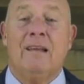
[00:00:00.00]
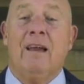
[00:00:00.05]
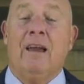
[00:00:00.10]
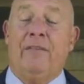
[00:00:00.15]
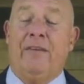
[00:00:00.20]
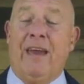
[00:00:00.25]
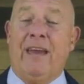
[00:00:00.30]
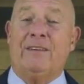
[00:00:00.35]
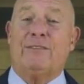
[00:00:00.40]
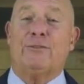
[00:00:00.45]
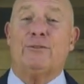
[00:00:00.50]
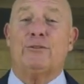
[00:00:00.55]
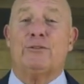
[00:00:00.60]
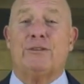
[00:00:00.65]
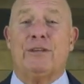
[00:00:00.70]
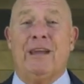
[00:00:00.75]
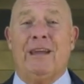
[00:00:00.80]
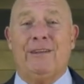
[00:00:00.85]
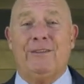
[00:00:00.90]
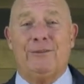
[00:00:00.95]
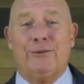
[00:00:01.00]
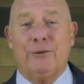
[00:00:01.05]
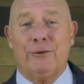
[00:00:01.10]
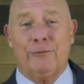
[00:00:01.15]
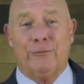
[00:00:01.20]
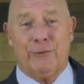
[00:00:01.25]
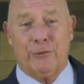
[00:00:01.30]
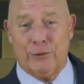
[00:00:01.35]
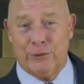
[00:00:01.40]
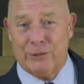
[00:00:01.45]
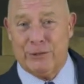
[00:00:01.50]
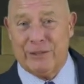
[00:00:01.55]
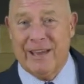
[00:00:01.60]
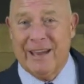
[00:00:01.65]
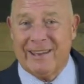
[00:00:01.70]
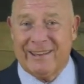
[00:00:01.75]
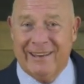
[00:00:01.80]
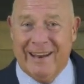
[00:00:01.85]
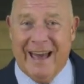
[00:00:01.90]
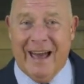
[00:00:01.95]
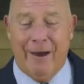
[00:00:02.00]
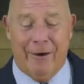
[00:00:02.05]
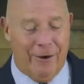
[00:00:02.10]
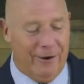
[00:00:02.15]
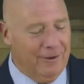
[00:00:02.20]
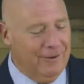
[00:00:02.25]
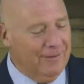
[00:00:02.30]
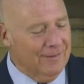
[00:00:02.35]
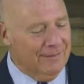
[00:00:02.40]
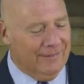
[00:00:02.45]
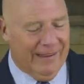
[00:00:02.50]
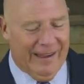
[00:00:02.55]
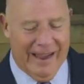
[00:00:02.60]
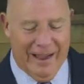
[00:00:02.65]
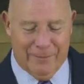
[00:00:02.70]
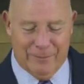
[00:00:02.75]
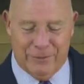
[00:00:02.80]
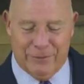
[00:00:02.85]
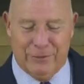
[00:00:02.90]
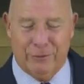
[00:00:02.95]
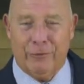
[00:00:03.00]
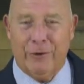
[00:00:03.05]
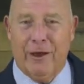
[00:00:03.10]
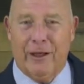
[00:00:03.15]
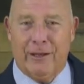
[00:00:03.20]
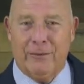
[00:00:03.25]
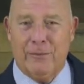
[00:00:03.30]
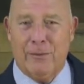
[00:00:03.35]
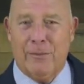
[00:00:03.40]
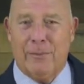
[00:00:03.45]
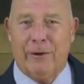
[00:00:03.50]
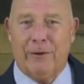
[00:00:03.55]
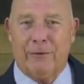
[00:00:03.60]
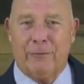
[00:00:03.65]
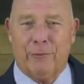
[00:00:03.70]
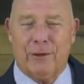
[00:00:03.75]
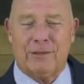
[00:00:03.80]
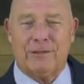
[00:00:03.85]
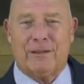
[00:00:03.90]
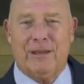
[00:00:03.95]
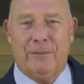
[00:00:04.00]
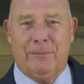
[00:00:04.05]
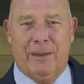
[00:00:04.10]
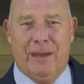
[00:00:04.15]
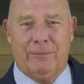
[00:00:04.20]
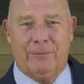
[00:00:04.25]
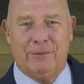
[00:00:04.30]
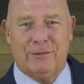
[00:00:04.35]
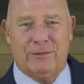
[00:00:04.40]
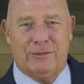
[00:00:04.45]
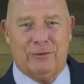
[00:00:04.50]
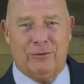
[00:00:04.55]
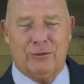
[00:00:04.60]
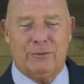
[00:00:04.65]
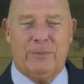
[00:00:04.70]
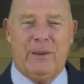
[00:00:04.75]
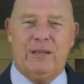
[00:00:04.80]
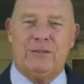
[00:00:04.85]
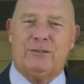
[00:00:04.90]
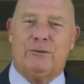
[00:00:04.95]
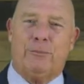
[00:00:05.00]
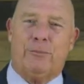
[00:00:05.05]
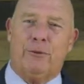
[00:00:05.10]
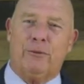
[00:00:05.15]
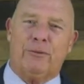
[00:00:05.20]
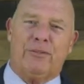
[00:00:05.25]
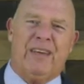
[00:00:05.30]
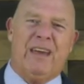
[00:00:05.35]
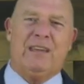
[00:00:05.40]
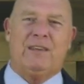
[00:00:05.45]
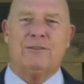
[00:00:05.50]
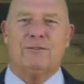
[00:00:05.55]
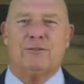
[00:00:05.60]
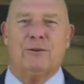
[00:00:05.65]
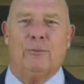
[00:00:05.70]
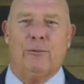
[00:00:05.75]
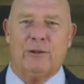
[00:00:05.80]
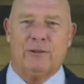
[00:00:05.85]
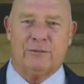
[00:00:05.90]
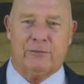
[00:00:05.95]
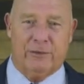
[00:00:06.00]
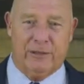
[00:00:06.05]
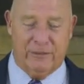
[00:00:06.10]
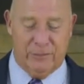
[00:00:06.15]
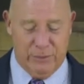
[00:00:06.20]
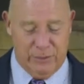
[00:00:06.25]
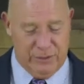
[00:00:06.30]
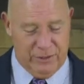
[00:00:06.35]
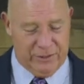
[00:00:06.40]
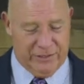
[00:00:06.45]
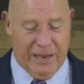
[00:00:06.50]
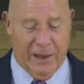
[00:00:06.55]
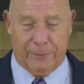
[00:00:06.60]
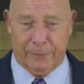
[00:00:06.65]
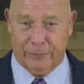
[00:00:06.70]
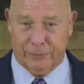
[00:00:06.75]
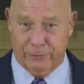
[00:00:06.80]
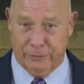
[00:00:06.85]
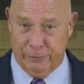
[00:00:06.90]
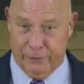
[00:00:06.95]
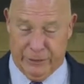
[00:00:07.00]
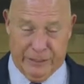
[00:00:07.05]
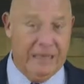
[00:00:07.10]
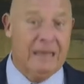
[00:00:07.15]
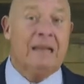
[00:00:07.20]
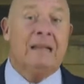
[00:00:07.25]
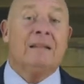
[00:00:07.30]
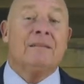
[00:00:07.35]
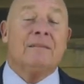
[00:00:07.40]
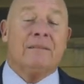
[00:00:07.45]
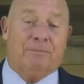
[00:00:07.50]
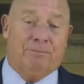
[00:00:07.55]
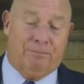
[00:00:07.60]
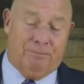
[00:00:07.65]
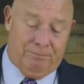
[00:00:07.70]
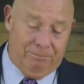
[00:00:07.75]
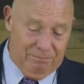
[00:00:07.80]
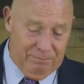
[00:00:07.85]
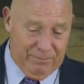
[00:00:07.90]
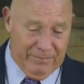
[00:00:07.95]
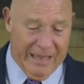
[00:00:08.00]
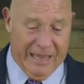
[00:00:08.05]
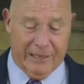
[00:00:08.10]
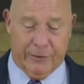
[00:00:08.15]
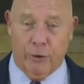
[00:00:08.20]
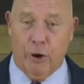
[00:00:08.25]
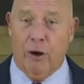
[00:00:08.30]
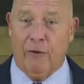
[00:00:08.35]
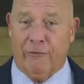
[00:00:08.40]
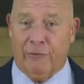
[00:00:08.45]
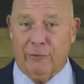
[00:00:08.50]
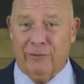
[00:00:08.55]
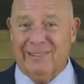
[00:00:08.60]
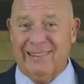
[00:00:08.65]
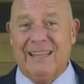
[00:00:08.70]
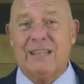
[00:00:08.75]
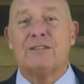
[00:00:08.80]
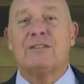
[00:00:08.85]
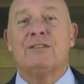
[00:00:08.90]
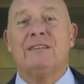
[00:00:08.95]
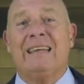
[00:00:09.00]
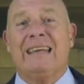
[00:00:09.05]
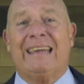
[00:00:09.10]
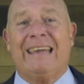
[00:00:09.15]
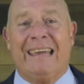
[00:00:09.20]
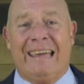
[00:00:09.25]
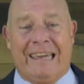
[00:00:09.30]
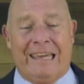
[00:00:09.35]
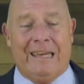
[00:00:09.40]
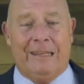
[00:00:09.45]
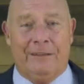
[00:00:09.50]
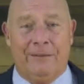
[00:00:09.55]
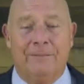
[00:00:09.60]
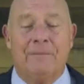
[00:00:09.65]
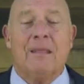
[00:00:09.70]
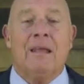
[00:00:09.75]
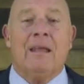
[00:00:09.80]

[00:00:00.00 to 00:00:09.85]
Hey, thanks for staying tuned for the second hour. I'm sure honored to be part of Westgate Baptist Church. Pastor Pert, thank you so much for giving me this opportunity. Thank you all for listening in.